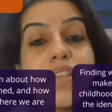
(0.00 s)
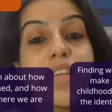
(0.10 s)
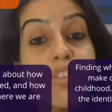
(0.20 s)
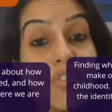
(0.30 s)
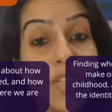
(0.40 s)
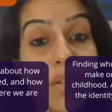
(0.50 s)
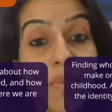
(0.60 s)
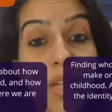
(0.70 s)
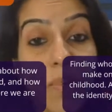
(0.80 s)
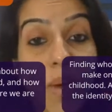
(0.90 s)
in, the country that
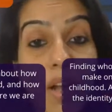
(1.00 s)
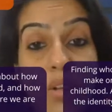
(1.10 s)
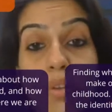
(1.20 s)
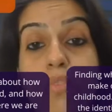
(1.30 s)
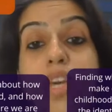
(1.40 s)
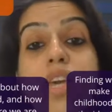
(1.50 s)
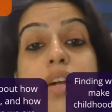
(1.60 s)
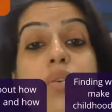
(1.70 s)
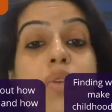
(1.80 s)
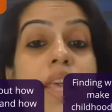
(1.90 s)
we are a part of.
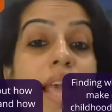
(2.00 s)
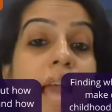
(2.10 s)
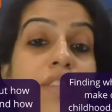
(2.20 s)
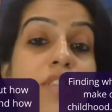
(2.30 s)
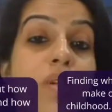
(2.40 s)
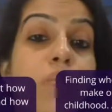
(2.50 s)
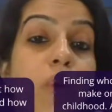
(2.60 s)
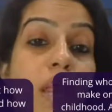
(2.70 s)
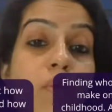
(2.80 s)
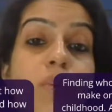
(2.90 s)
Actually,
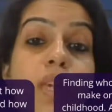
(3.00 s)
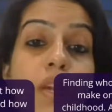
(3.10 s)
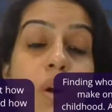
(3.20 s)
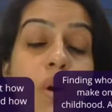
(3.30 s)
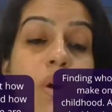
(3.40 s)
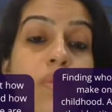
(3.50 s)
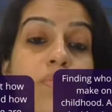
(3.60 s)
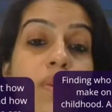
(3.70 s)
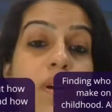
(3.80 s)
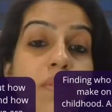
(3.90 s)
one way of
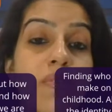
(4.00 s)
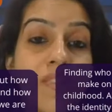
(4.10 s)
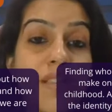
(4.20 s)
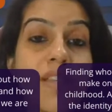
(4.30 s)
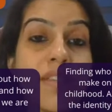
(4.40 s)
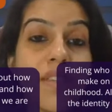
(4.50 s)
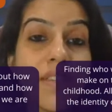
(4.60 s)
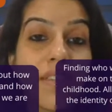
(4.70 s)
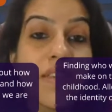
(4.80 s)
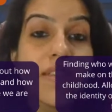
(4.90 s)

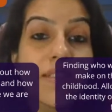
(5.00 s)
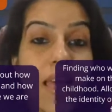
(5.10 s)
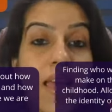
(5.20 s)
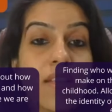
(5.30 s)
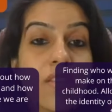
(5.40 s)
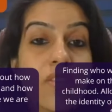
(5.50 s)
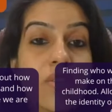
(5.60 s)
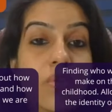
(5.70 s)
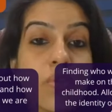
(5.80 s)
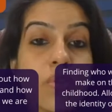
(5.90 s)
facilitating that
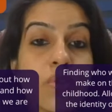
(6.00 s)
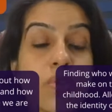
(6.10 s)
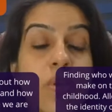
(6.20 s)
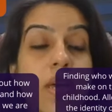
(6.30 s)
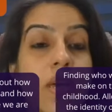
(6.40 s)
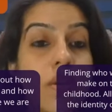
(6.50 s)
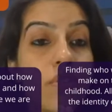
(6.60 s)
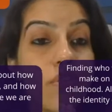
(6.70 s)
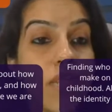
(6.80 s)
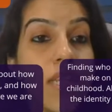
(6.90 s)
you
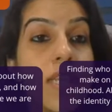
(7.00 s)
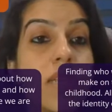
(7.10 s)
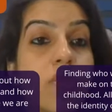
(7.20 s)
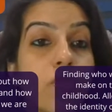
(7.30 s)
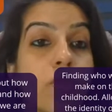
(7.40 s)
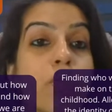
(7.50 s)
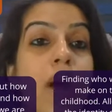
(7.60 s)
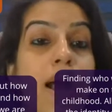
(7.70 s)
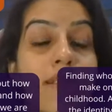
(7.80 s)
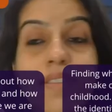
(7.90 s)
really do
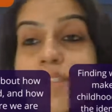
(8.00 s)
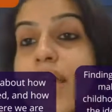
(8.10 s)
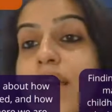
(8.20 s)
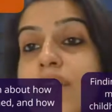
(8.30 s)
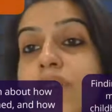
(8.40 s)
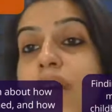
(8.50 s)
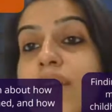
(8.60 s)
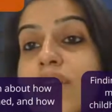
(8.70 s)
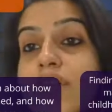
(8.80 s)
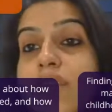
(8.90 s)
understand your
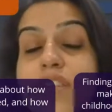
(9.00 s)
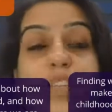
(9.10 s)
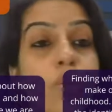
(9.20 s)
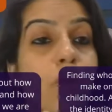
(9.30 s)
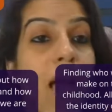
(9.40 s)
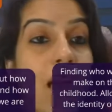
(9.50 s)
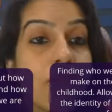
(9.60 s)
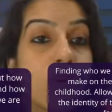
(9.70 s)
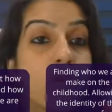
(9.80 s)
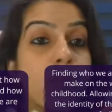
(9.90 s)
identity. You
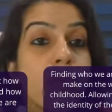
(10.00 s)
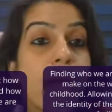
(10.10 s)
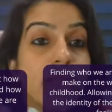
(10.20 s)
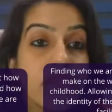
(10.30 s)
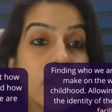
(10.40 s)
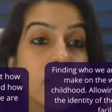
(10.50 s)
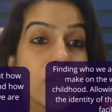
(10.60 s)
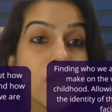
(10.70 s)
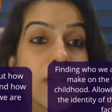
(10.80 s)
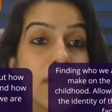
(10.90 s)
have your own
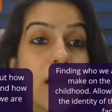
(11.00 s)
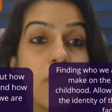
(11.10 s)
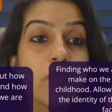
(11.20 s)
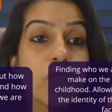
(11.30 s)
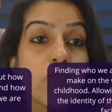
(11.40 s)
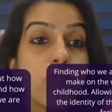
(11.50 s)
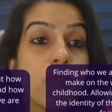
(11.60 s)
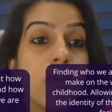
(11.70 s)
identity when it comes to